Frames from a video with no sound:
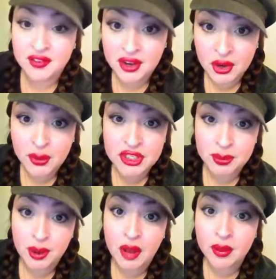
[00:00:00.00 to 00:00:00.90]
video, which
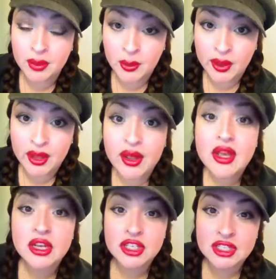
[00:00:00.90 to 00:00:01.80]
it probably will,
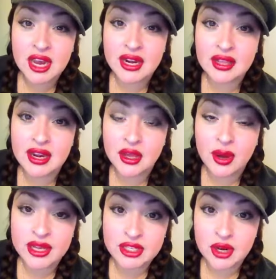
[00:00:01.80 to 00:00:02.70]
just kind of letting you
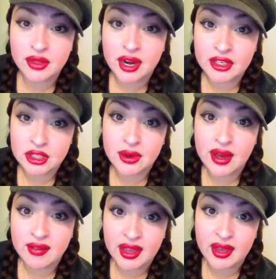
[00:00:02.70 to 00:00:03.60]
guys know that I do
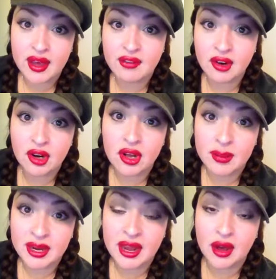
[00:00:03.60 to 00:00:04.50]
have a cover
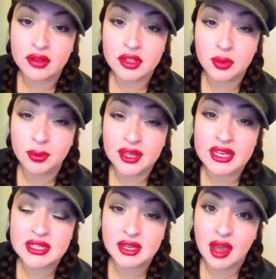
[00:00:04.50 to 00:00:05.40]
coming out. So
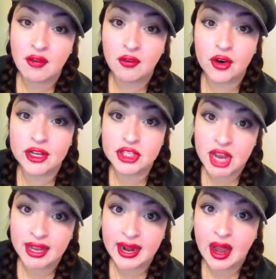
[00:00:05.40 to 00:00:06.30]
please look out for it,
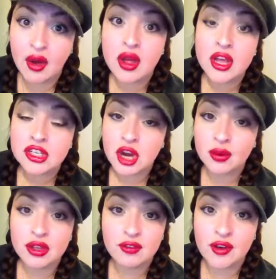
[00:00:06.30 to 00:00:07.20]
check it out, share it
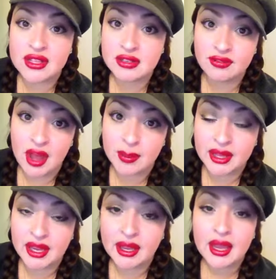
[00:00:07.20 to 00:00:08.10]
with your friends and
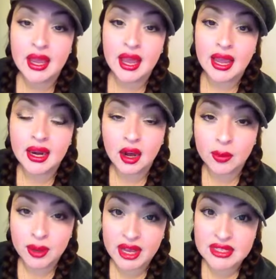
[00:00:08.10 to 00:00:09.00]
family. And I
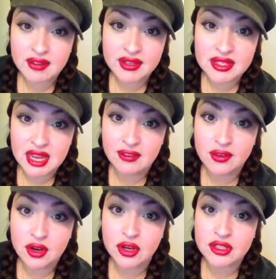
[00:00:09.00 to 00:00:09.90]
hope you guys have a safe
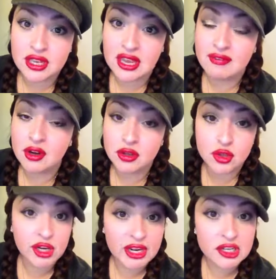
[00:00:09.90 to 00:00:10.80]
New Year's Eve, no
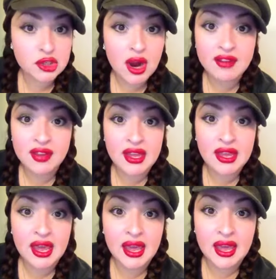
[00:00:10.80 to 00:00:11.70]
drinking and
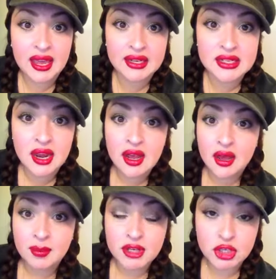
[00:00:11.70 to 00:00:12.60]
driving. And
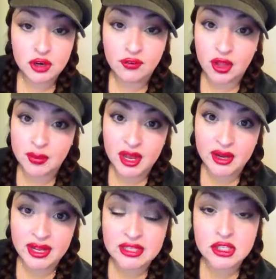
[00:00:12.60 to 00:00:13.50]
be sure to follow me
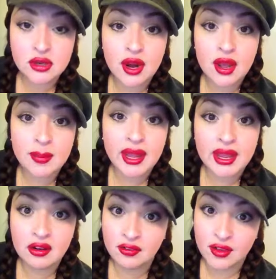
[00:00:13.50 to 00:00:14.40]
on Instagram
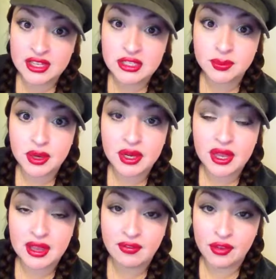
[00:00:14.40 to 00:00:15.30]
and Facebook.
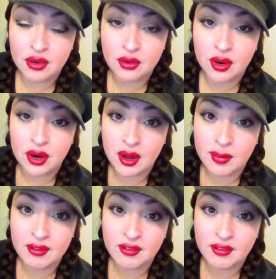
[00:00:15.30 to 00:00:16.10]
If you are not my